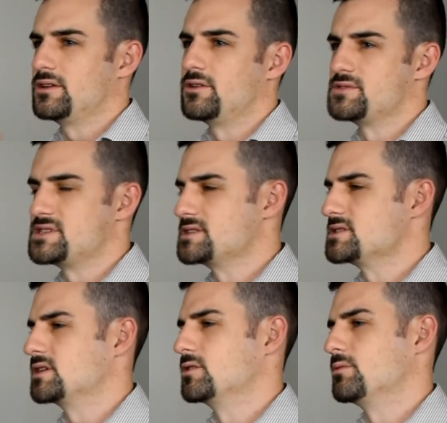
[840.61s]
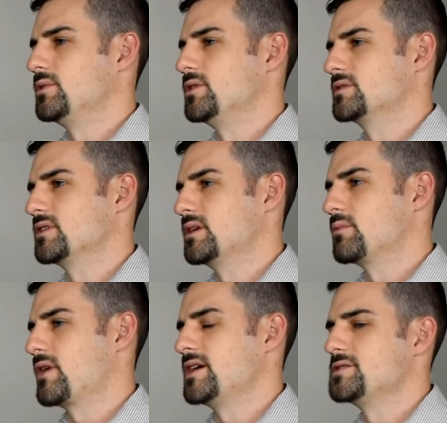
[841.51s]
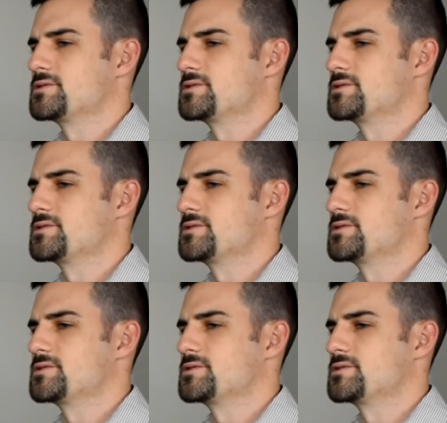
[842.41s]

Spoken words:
you know, Zig Ziglar books, a lot of Brian